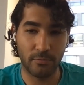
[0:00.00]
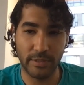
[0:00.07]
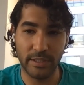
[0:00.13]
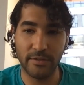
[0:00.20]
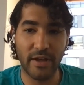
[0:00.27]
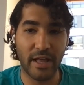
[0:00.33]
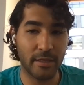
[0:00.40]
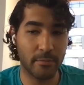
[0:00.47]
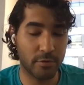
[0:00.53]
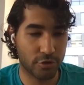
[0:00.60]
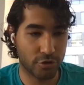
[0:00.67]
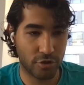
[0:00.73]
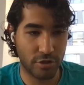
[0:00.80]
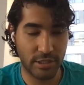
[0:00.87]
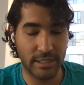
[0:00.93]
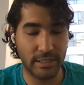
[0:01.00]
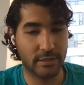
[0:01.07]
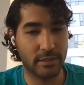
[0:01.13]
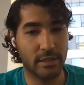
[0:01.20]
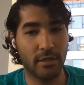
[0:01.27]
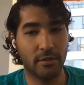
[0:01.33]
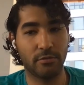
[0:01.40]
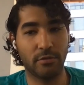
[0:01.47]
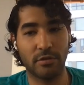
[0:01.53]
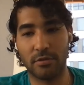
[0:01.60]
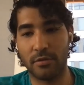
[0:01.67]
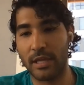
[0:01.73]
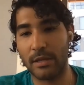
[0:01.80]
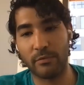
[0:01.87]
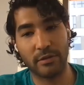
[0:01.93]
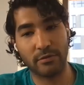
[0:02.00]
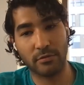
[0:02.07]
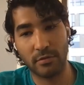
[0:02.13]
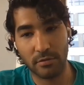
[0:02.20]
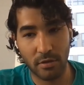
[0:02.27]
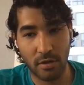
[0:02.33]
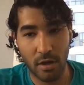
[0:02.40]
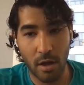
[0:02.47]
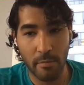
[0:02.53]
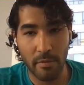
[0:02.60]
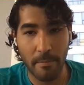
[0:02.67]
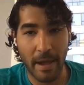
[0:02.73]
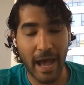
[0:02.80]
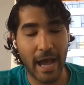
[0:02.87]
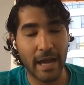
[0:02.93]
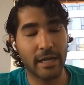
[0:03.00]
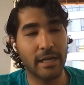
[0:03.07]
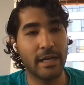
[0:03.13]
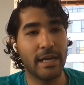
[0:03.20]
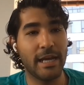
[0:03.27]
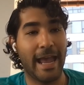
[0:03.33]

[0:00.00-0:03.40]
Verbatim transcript: really valuable journeys to ensure that restaurants are coming back,